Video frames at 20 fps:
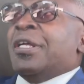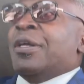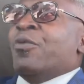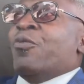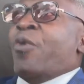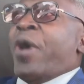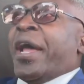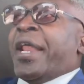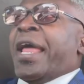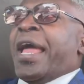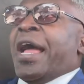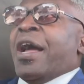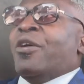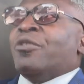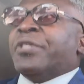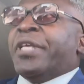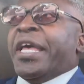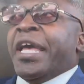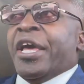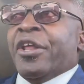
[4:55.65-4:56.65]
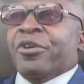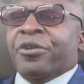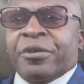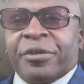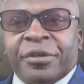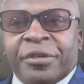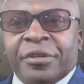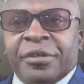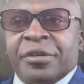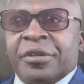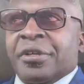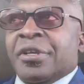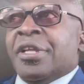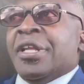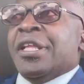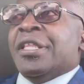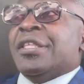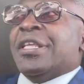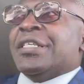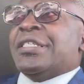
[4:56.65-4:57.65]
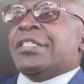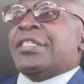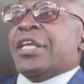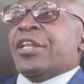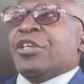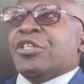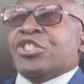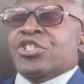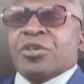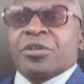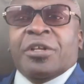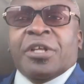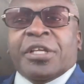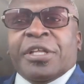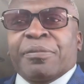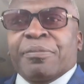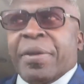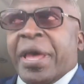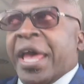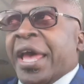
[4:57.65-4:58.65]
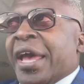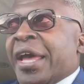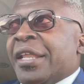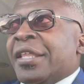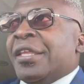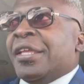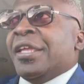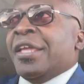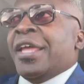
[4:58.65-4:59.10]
White House header, the signature looking bad.